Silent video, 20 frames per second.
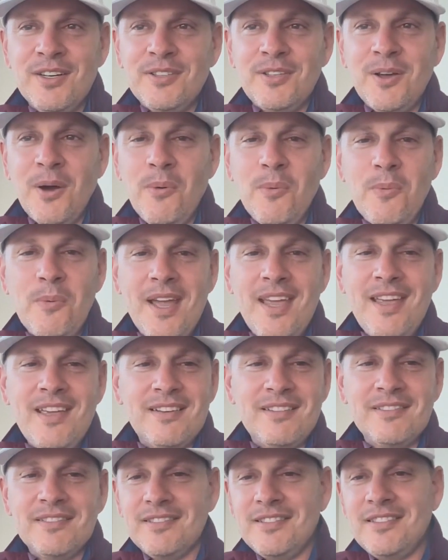"Don't
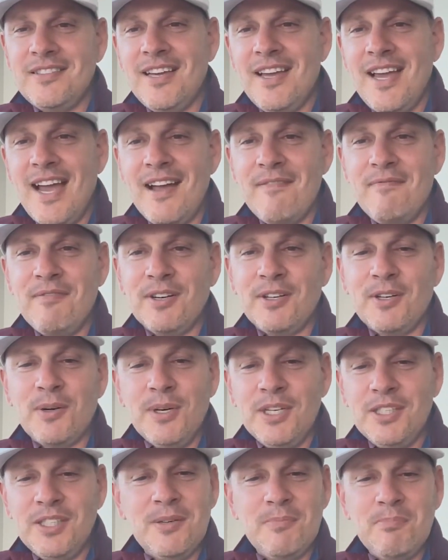wait to have your
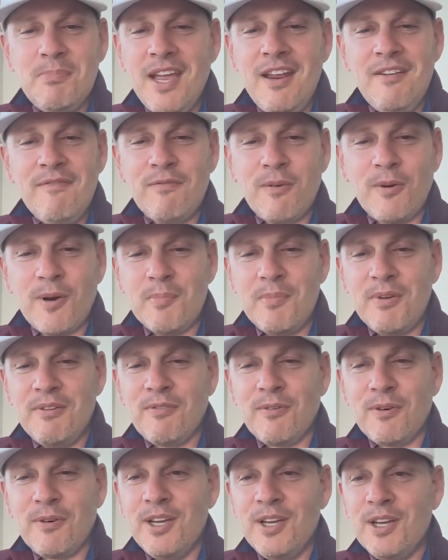tuition paid for
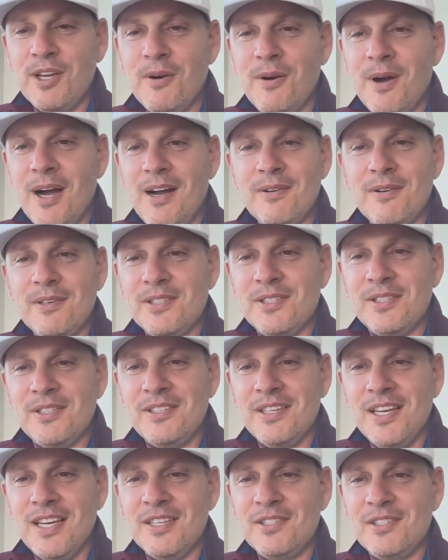before you go out
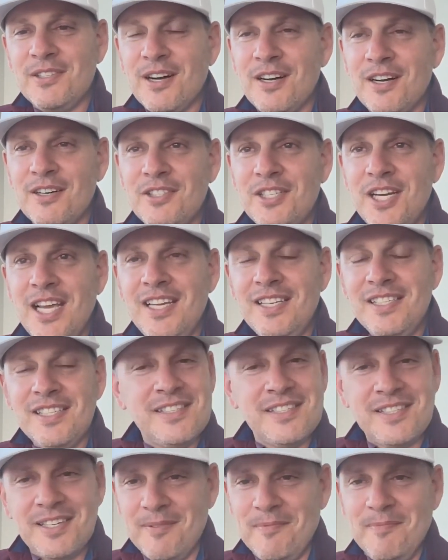and start
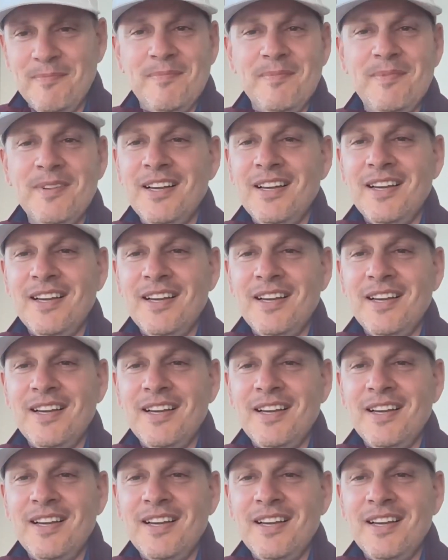chasing something."